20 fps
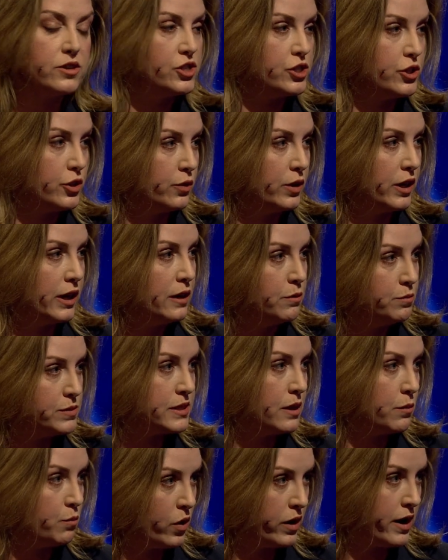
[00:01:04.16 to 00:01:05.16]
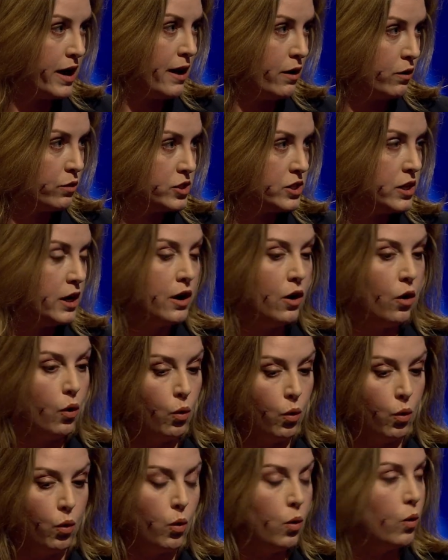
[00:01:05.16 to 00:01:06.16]
to keep someone out
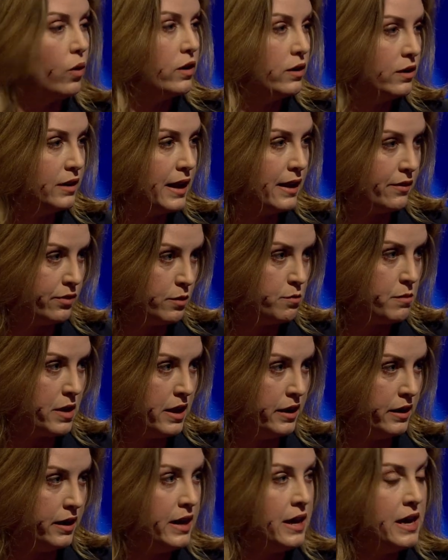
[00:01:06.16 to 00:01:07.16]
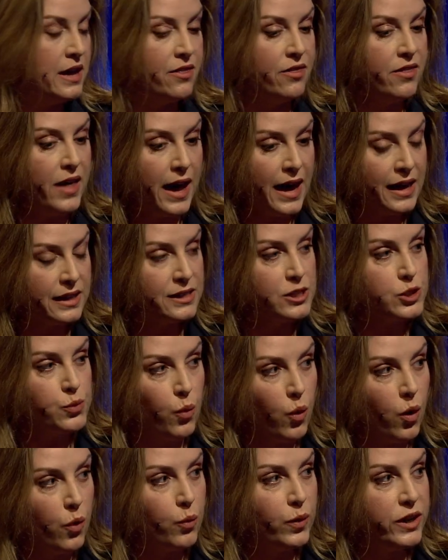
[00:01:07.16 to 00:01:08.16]
or let them in. That is
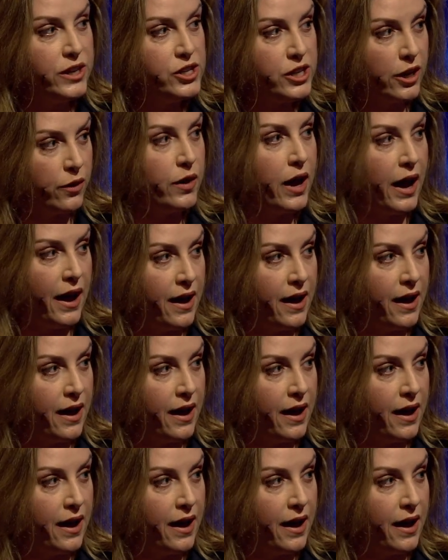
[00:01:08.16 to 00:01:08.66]
what we don't have.